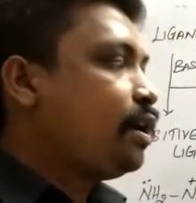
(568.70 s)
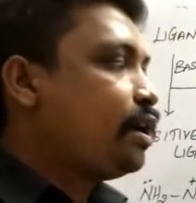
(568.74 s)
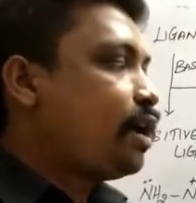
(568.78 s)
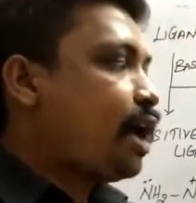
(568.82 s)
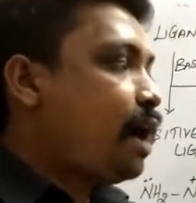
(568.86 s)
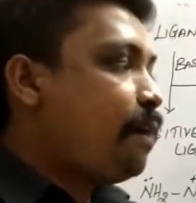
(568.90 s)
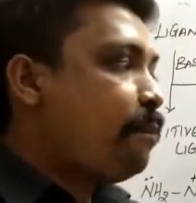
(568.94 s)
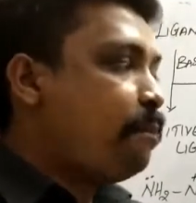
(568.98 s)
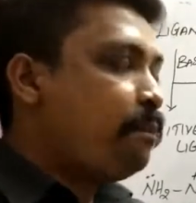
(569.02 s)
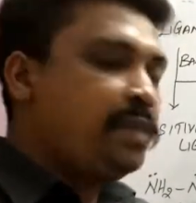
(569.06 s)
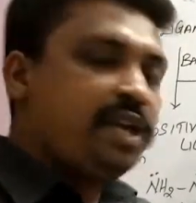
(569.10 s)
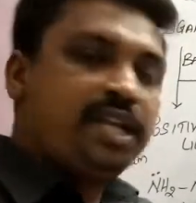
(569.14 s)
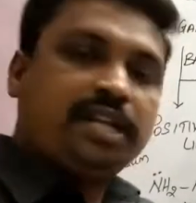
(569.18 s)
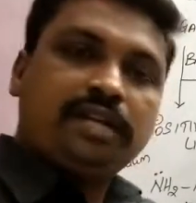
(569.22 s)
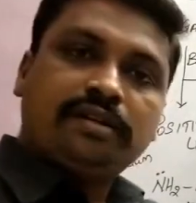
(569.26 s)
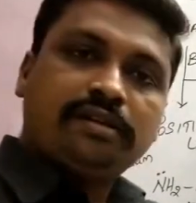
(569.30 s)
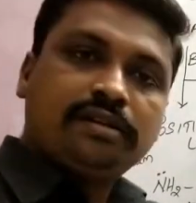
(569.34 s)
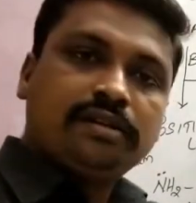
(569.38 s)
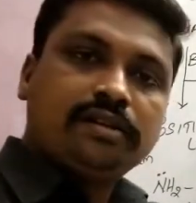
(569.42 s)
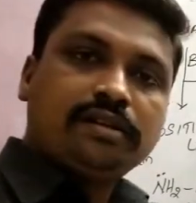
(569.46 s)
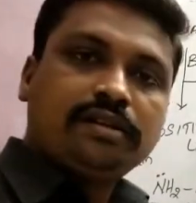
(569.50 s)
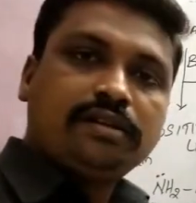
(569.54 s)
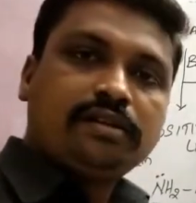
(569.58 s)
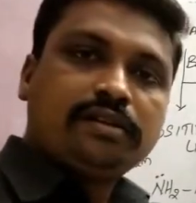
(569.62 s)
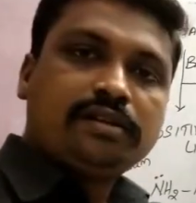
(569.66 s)
Amine.
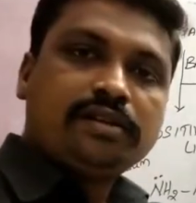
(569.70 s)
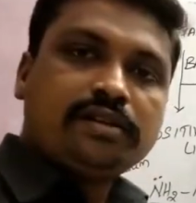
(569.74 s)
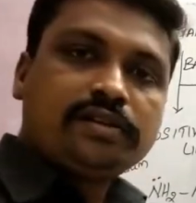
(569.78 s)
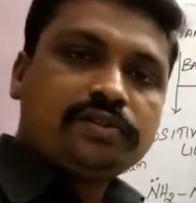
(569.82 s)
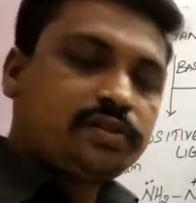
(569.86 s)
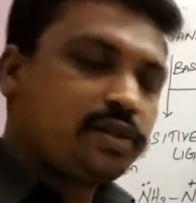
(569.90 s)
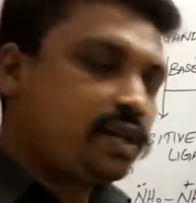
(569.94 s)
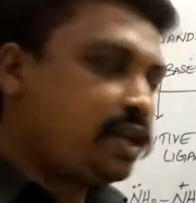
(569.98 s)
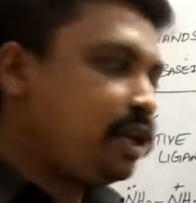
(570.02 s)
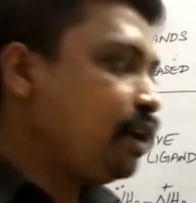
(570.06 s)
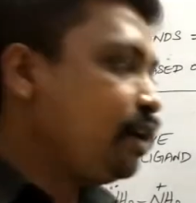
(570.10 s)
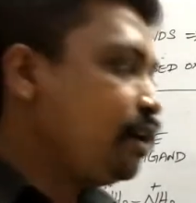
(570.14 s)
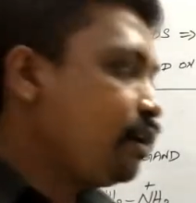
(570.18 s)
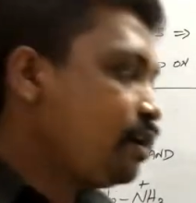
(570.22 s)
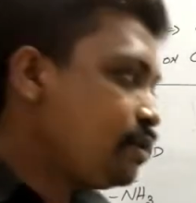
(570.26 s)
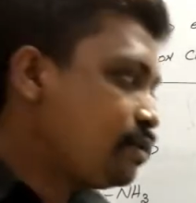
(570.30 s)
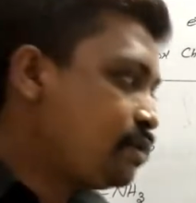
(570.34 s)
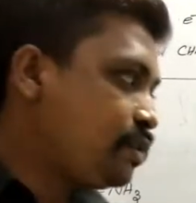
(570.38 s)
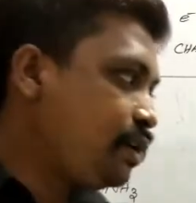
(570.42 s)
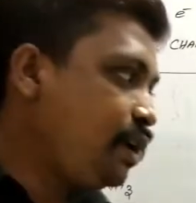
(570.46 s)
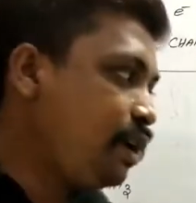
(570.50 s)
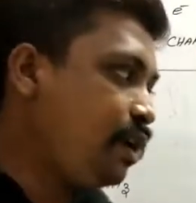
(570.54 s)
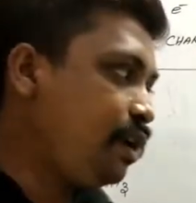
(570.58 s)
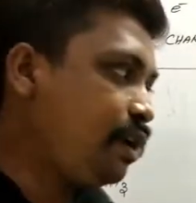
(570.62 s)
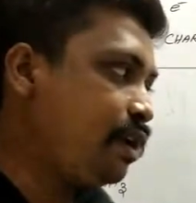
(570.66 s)
So here
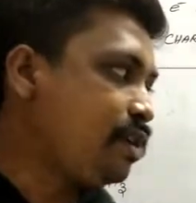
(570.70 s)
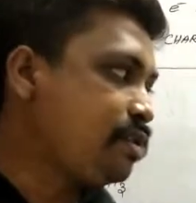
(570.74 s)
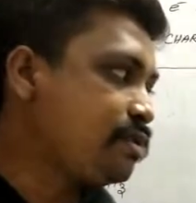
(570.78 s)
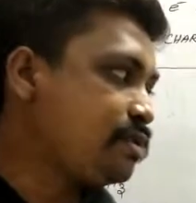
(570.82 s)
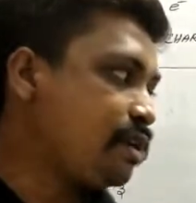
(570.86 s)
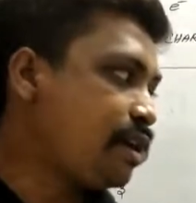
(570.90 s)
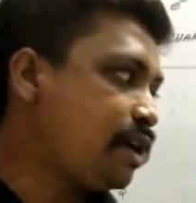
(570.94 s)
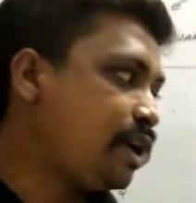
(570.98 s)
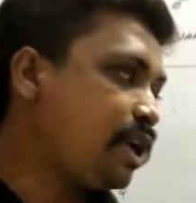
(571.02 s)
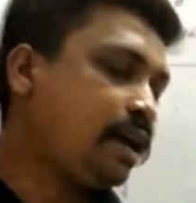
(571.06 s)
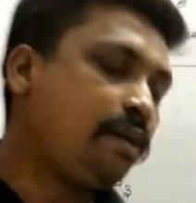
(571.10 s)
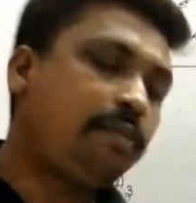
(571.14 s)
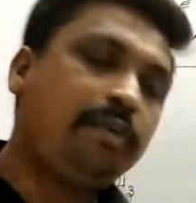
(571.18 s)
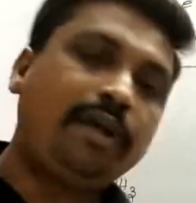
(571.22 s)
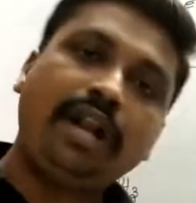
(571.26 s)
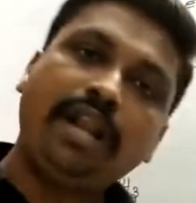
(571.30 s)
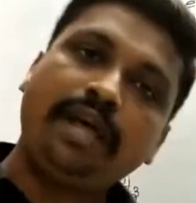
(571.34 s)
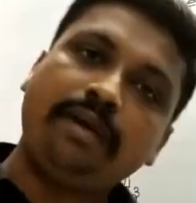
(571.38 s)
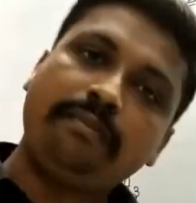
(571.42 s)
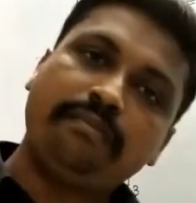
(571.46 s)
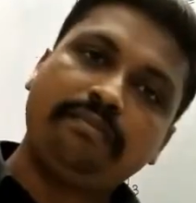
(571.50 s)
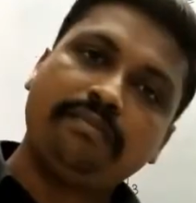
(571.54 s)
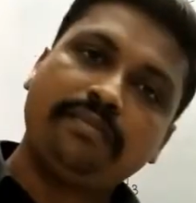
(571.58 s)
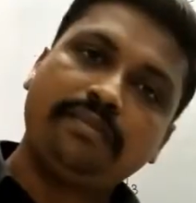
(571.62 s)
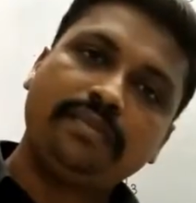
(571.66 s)
see, it is double
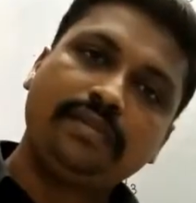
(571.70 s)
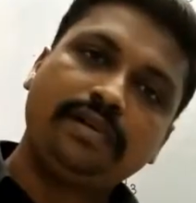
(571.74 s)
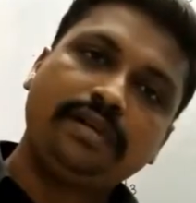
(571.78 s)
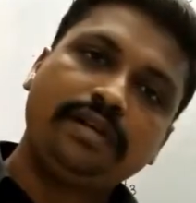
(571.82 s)
M.